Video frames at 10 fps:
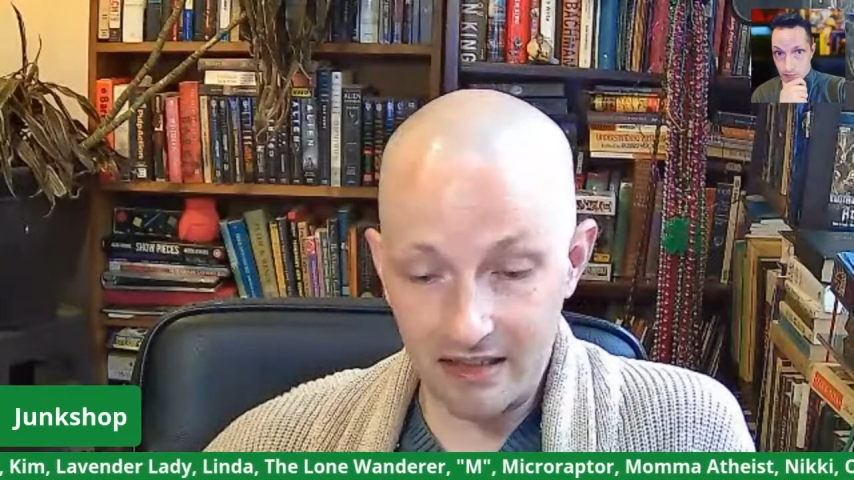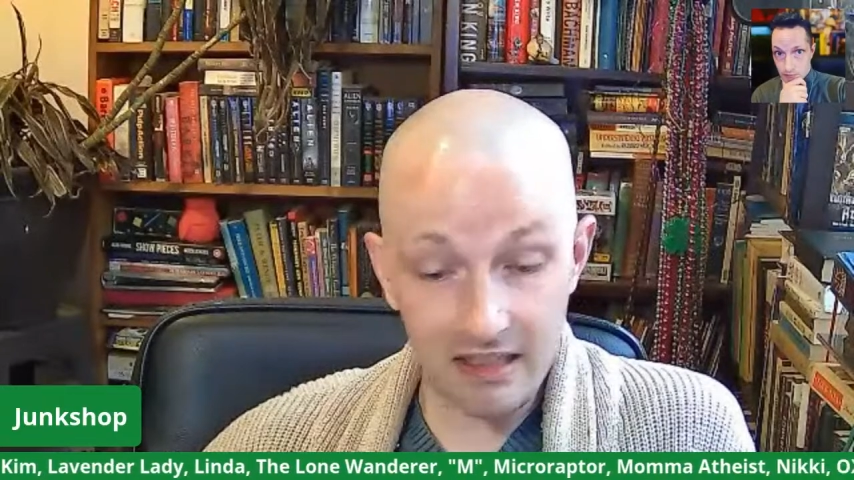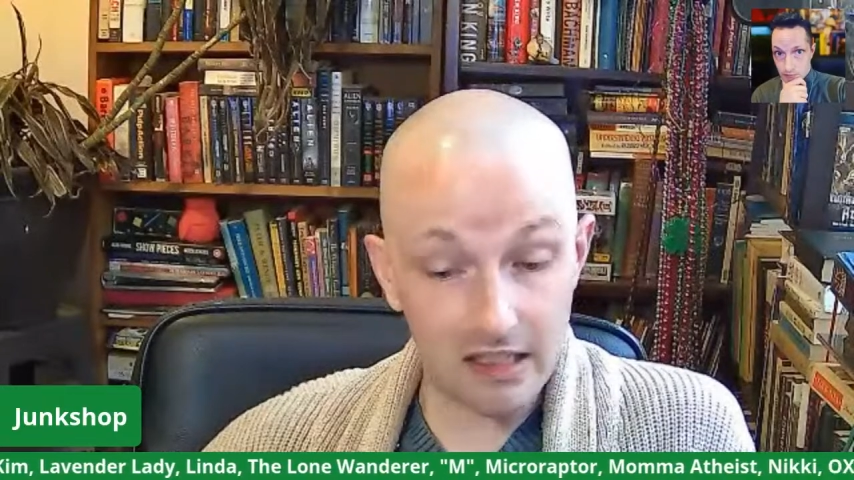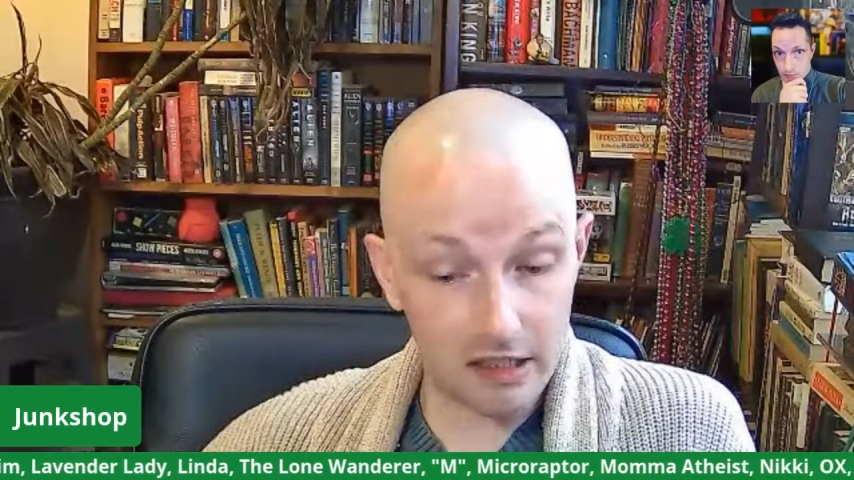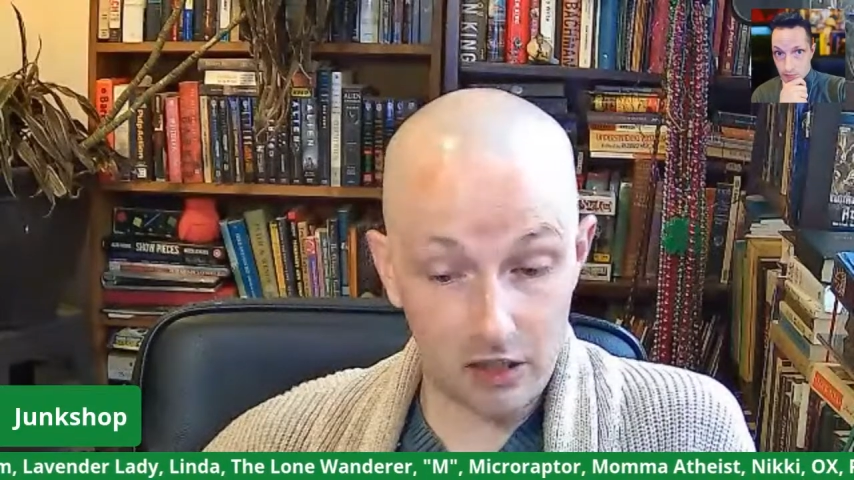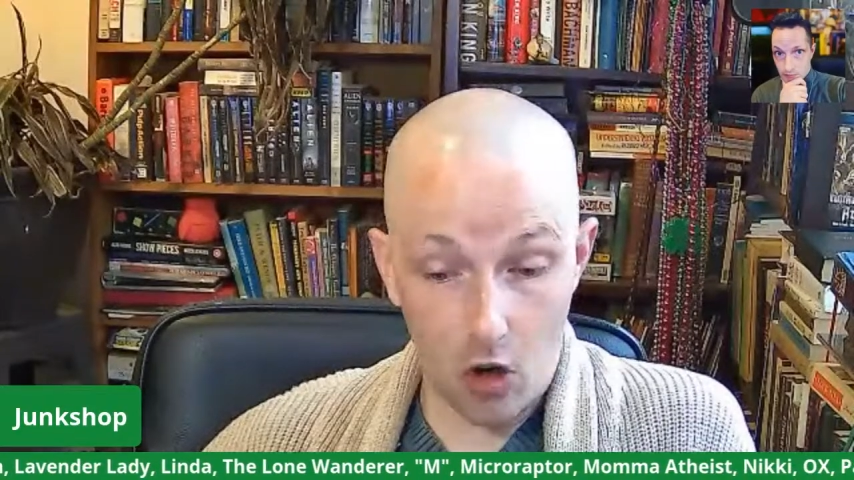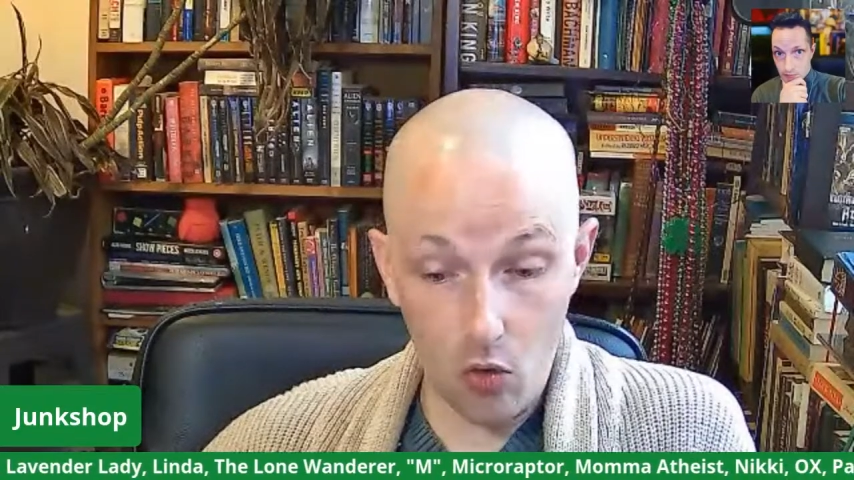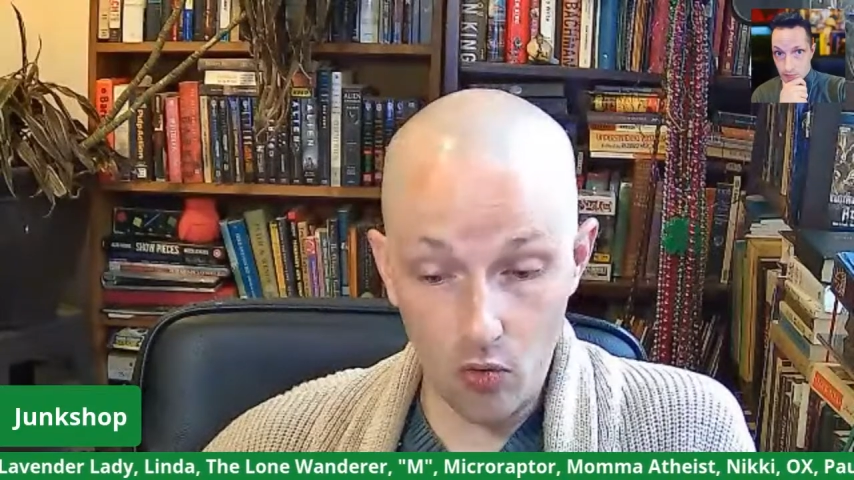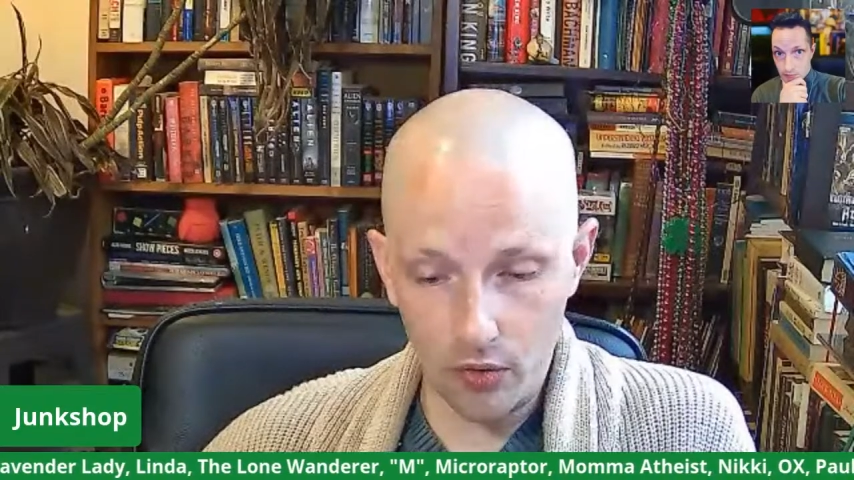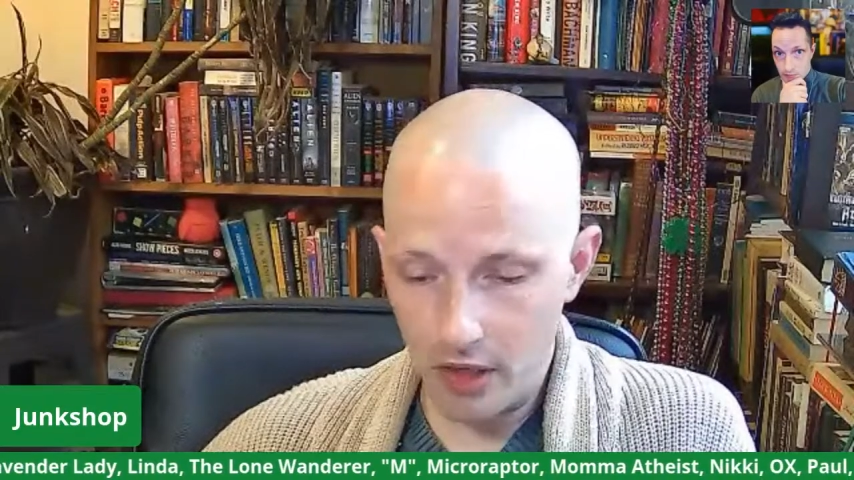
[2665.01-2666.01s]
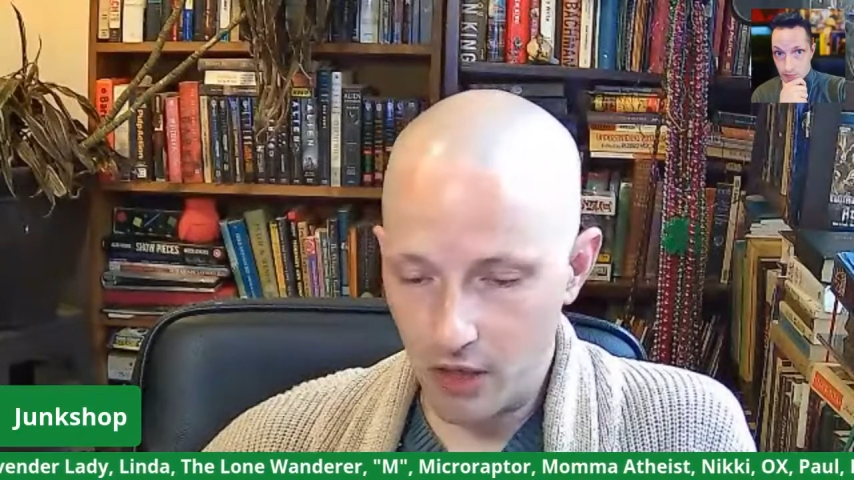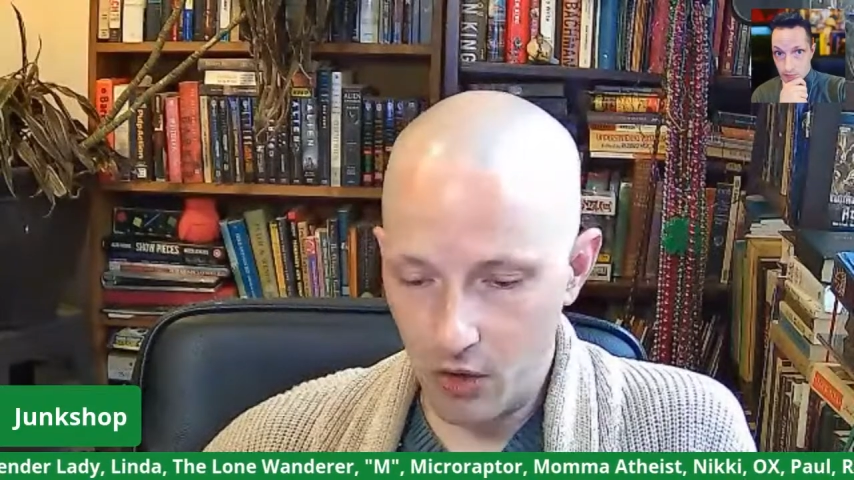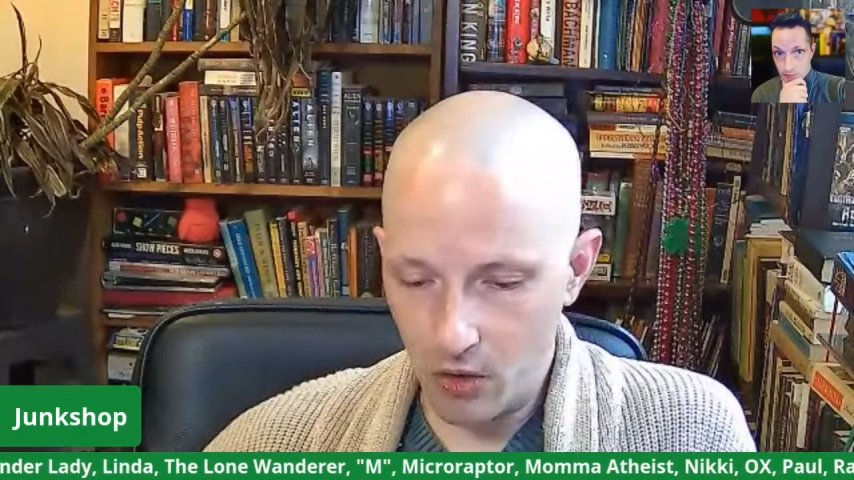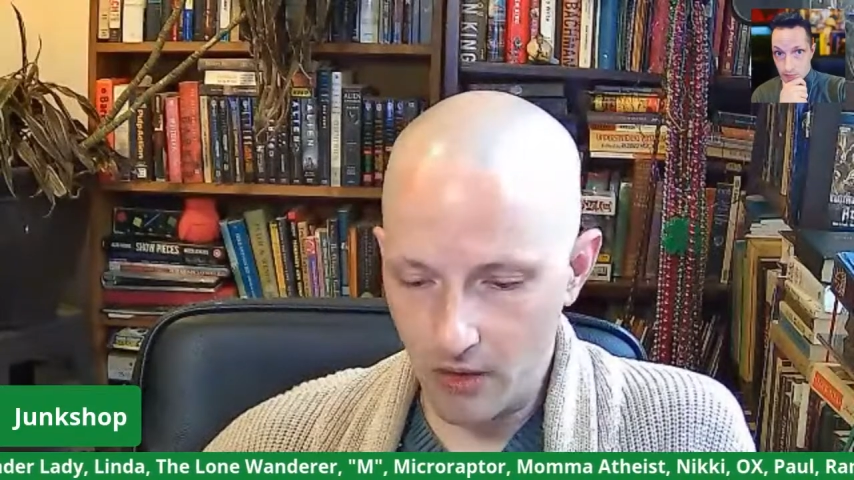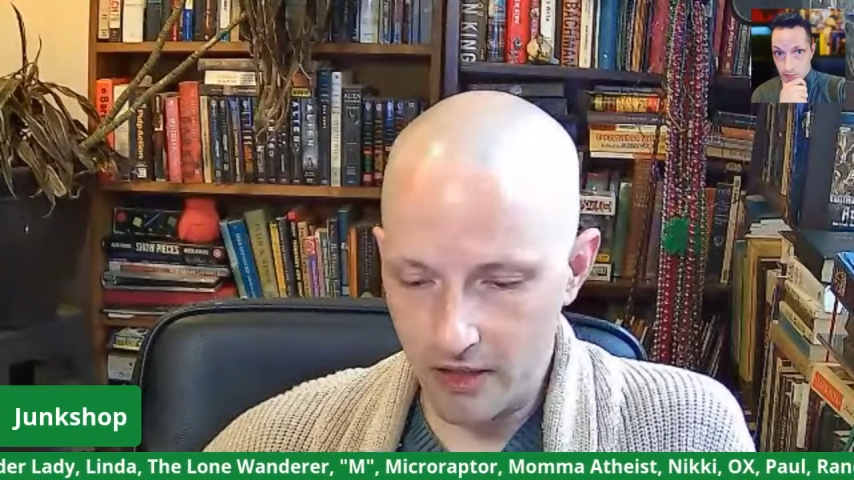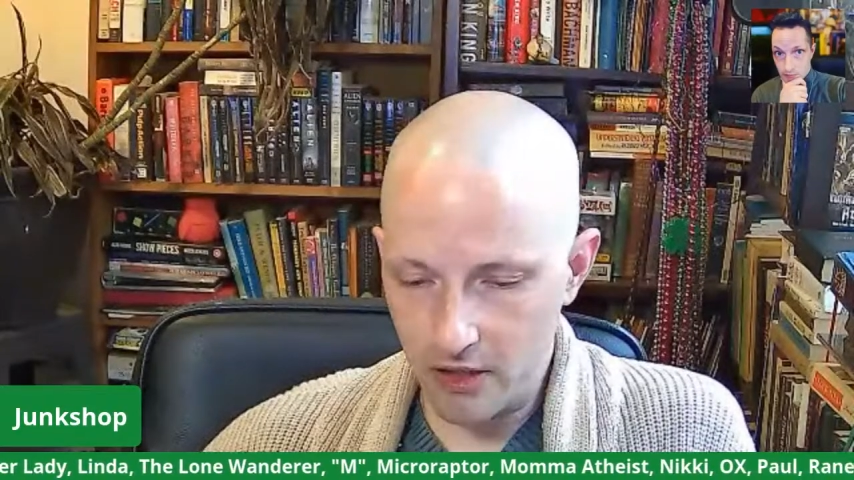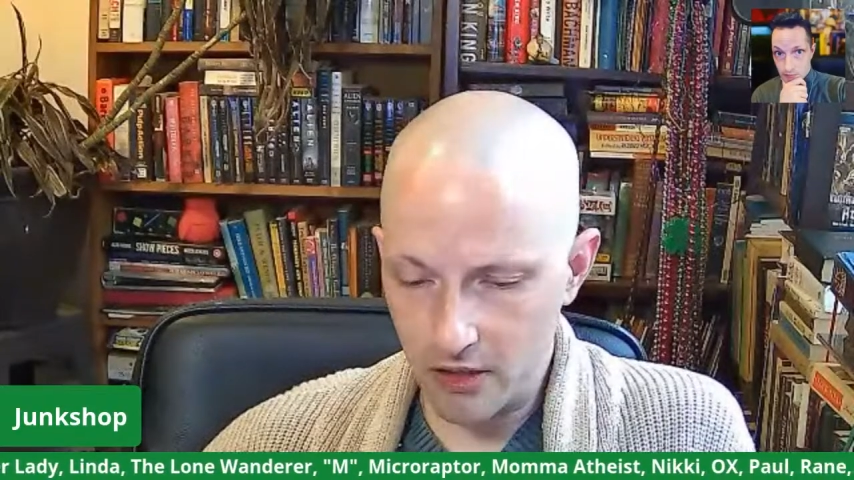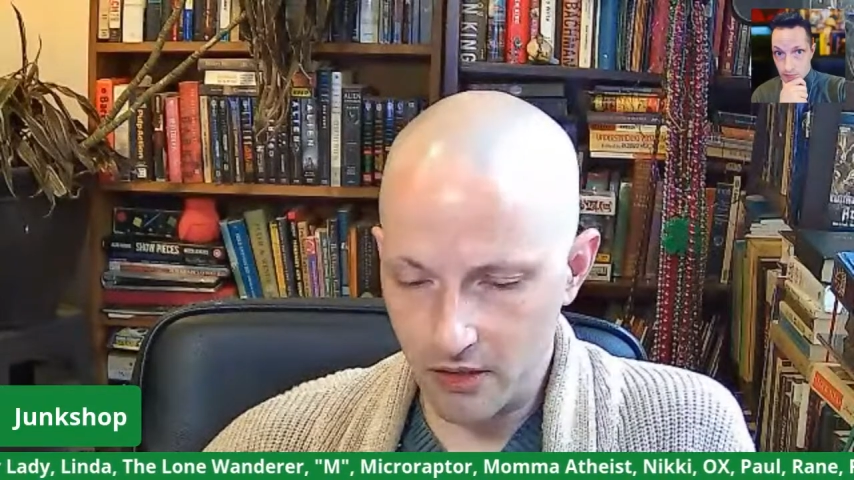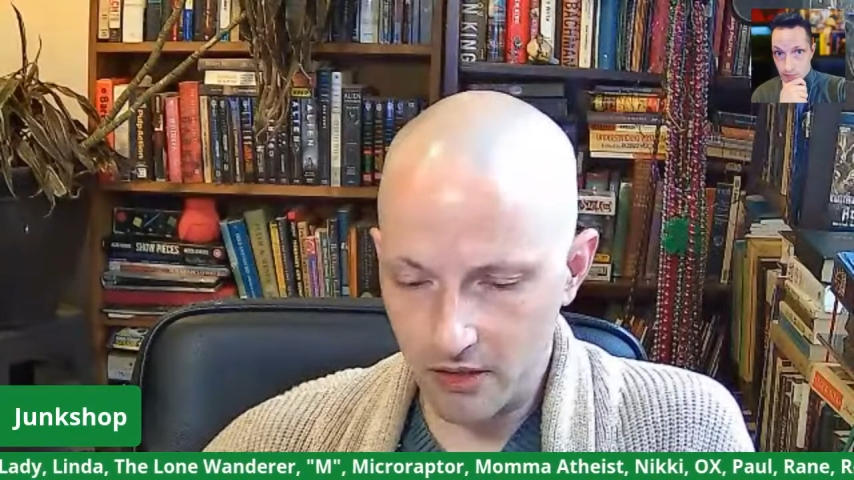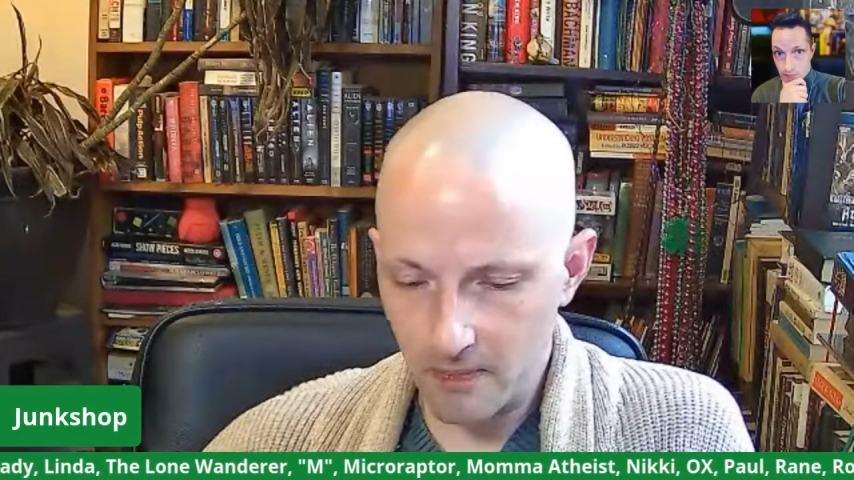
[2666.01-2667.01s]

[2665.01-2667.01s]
This is known in all the earth.